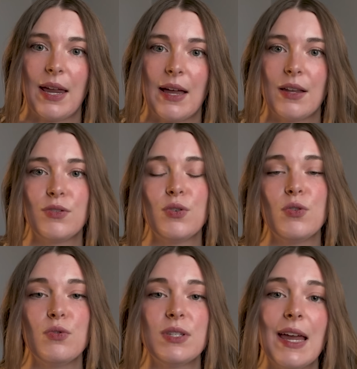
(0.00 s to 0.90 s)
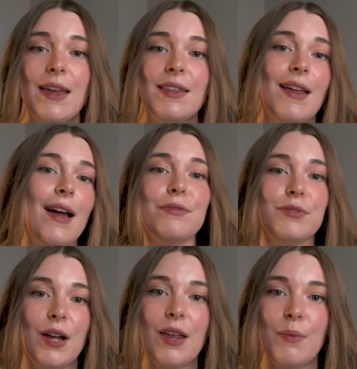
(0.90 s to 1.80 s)
and to say they have
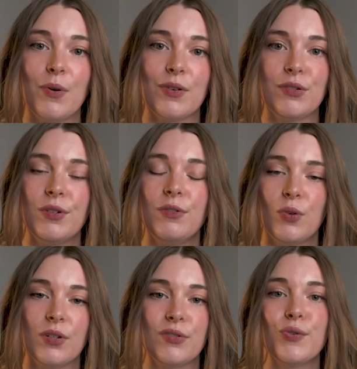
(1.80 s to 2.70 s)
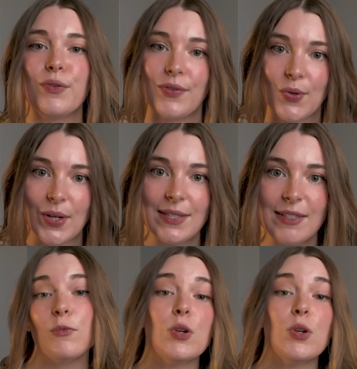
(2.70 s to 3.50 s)
read a book in order to review it,